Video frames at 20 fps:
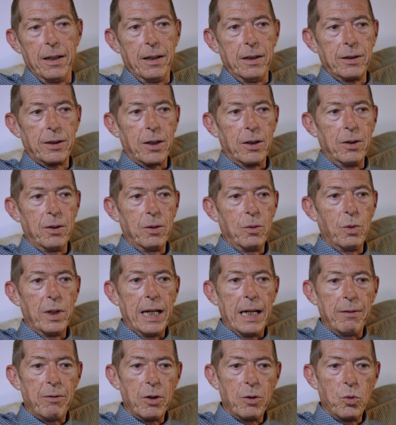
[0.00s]
So
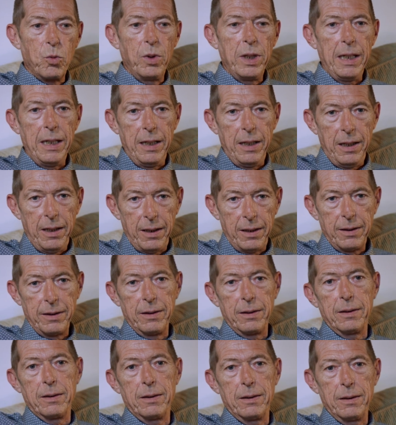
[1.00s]
whenever we
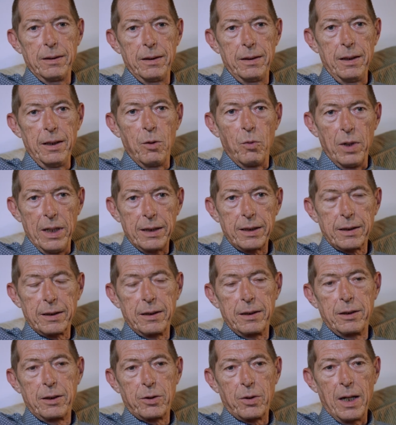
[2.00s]
in the
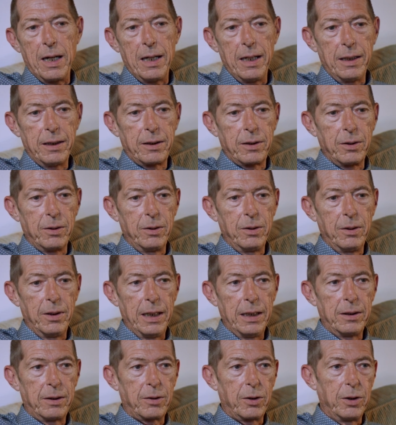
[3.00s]
West try to
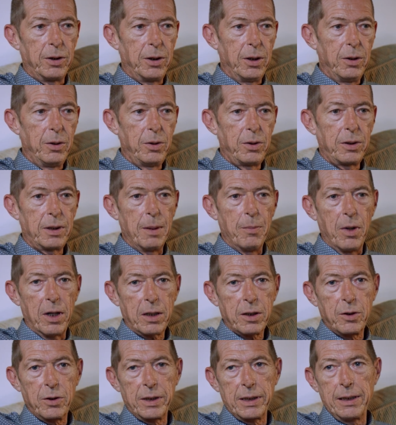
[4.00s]
introduce
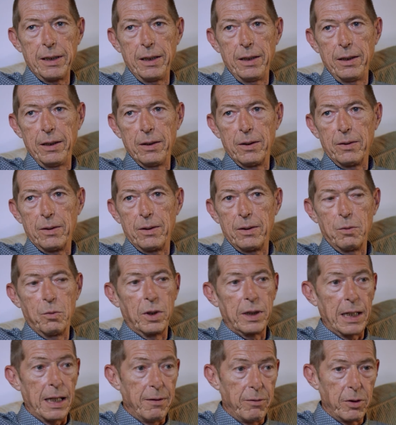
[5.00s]
democracy or
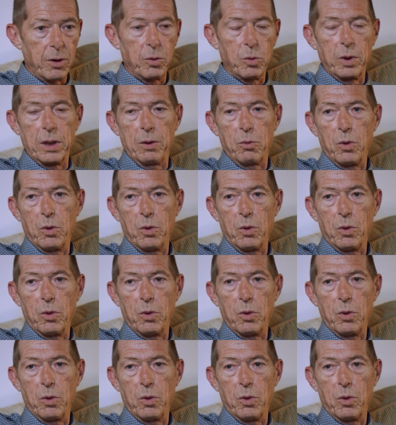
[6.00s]
whatever we